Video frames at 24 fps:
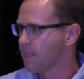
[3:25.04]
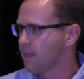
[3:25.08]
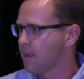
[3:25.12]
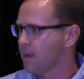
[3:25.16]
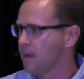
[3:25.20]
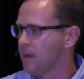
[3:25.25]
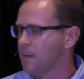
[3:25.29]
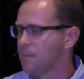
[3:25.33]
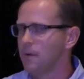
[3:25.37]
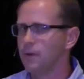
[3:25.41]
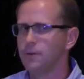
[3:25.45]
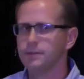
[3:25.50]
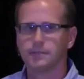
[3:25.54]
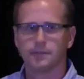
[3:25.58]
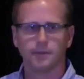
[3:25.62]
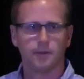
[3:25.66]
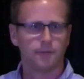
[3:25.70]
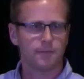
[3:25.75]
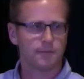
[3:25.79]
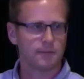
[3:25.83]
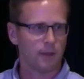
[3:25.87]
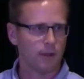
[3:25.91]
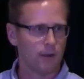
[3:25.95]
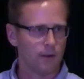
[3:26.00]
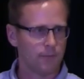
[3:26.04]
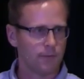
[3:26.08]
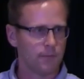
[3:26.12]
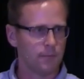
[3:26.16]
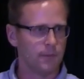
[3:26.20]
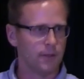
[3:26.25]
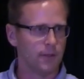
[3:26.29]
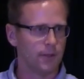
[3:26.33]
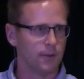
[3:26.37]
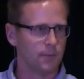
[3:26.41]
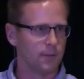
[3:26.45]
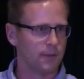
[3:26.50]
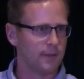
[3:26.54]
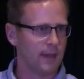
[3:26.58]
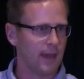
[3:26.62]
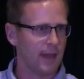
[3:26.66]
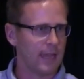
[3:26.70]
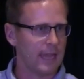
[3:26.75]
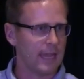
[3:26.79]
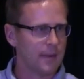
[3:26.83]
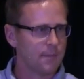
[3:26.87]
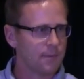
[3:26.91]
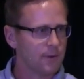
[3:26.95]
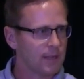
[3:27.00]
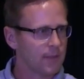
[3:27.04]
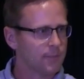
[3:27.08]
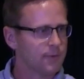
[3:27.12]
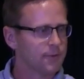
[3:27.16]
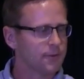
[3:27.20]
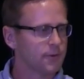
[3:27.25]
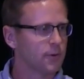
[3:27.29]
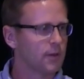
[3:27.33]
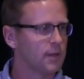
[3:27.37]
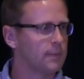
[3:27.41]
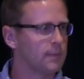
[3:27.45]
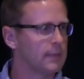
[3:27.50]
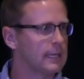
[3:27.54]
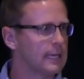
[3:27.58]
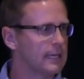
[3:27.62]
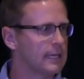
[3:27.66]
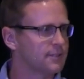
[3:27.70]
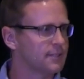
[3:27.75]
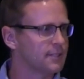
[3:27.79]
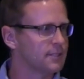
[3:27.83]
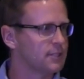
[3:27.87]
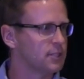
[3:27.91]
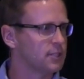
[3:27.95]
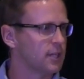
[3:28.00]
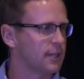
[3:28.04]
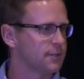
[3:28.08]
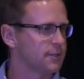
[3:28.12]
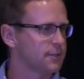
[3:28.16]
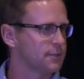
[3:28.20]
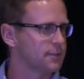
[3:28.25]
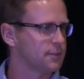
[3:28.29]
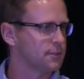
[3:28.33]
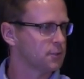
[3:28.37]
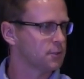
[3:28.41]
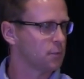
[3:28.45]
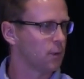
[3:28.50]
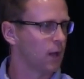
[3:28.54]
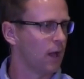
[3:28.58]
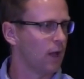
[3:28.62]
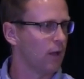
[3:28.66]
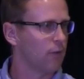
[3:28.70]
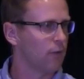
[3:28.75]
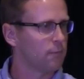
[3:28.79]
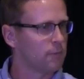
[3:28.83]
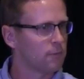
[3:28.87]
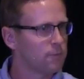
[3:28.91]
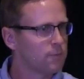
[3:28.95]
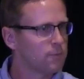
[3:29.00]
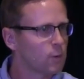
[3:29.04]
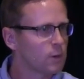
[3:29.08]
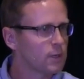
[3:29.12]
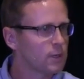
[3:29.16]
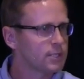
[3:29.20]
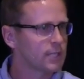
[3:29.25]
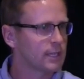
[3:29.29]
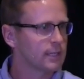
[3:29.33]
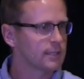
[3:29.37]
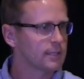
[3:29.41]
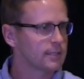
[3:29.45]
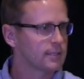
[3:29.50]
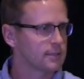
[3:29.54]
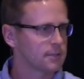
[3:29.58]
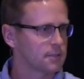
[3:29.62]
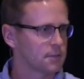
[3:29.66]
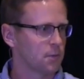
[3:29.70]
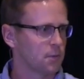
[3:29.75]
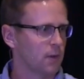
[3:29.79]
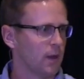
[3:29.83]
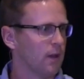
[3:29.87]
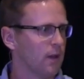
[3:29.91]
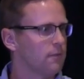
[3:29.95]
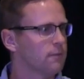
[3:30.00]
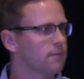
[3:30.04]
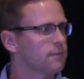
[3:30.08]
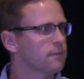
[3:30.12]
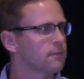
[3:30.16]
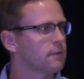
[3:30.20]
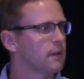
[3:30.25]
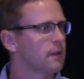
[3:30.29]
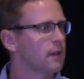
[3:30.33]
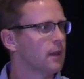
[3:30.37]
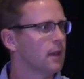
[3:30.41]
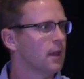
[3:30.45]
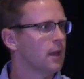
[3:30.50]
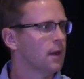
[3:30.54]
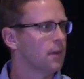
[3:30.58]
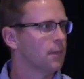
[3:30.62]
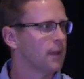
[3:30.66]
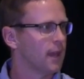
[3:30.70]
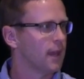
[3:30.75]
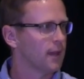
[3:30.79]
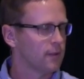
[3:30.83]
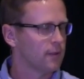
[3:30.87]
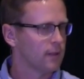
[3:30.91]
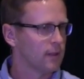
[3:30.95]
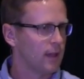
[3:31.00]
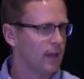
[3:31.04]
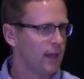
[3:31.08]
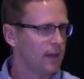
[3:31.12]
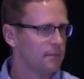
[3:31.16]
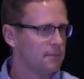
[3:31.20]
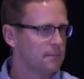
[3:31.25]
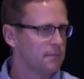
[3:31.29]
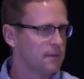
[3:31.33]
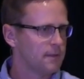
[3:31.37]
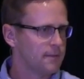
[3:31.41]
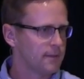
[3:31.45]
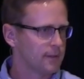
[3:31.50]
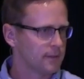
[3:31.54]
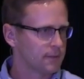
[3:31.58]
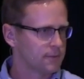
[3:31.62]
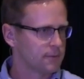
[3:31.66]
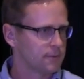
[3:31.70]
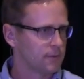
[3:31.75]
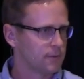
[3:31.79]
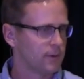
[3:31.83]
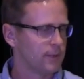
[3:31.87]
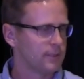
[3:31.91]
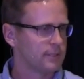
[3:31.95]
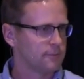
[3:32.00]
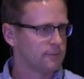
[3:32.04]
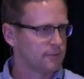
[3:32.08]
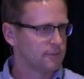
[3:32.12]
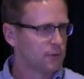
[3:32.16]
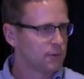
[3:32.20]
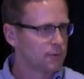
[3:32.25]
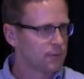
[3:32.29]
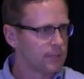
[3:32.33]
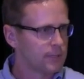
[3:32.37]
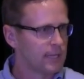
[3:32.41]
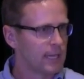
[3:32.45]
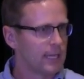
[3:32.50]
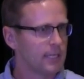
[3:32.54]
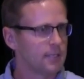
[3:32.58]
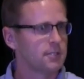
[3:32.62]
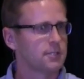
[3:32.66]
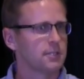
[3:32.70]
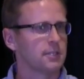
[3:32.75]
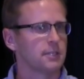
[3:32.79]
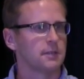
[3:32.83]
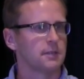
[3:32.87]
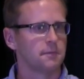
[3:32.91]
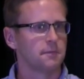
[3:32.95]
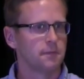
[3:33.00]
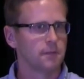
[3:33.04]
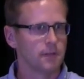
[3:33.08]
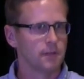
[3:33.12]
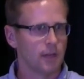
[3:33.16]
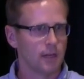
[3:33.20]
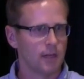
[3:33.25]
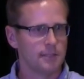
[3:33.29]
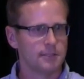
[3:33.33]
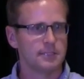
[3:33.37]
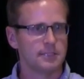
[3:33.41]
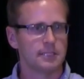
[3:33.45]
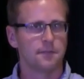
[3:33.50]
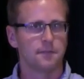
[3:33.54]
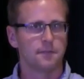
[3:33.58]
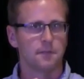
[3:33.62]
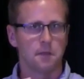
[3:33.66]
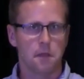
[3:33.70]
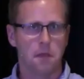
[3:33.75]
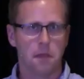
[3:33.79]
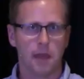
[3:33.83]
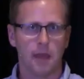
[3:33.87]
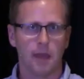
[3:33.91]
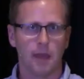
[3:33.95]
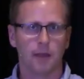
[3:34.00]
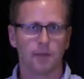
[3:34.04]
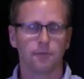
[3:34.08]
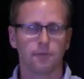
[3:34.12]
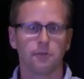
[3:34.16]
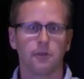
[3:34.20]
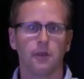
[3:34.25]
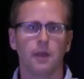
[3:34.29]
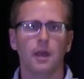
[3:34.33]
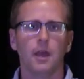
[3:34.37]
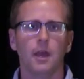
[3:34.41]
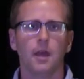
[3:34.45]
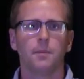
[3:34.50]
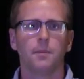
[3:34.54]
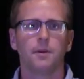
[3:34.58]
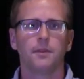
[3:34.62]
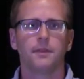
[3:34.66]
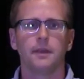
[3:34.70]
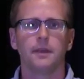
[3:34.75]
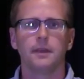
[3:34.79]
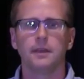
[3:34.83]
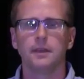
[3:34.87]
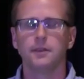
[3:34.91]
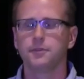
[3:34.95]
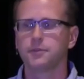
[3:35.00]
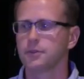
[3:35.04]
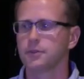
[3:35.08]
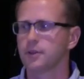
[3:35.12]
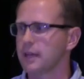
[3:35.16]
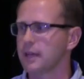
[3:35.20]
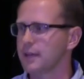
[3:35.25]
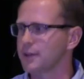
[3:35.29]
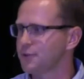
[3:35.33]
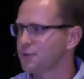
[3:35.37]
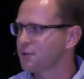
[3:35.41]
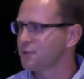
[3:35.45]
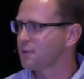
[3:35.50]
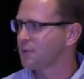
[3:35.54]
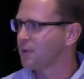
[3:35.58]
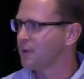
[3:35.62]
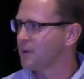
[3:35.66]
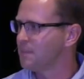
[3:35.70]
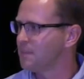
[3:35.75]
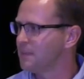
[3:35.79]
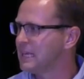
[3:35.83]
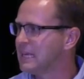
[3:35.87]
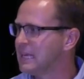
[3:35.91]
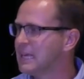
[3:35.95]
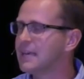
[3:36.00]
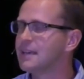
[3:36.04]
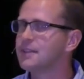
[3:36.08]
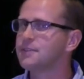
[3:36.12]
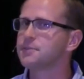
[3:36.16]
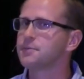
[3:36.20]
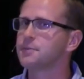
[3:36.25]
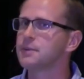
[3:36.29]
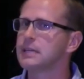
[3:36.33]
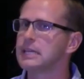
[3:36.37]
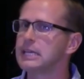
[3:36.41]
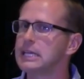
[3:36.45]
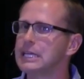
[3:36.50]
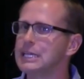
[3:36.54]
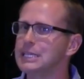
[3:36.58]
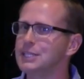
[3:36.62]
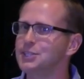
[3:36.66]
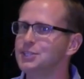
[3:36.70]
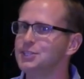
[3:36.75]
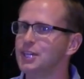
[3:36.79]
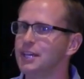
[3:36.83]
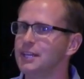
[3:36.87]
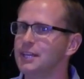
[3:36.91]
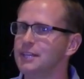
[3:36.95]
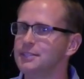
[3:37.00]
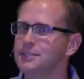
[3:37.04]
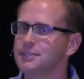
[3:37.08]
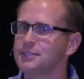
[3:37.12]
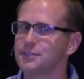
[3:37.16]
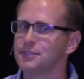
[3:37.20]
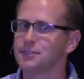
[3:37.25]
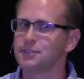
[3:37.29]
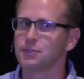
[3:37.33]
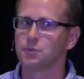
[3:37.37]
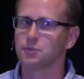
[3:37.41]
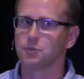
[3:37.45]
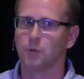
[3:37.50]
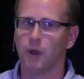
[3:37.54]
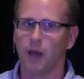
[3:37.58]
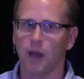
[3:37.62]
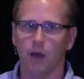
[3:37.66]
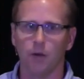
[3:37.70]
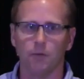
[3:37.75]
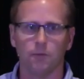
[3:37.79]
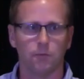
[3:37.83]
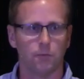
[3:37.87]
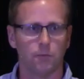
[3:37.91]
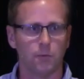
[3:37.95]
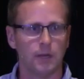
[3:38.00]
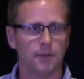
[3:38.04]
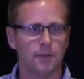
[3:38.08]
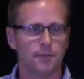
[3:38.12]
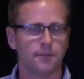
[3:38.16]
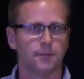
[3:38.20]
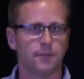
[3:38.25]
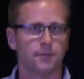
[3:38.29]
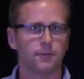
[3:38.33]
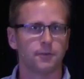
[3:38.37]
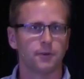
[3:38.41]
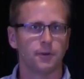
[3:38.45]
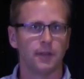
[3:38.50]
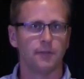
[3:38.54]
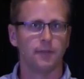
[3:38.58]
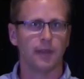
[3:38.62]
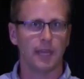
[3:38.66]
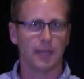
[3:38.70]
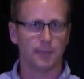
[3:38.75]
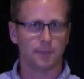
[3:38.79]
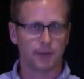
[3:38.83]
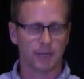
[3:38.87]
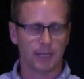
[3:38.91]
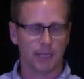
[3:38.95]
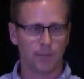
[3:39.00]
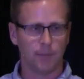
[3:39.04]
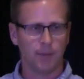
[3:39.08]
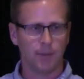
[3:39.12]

Most of us are familiar with that. Abraham's story begins in Genesis 12. Before Genesis 12, we have a lot of mythic stories of creation, floods, different things. But the Israelite story begins really in Genesis 12 with the story of Abraham.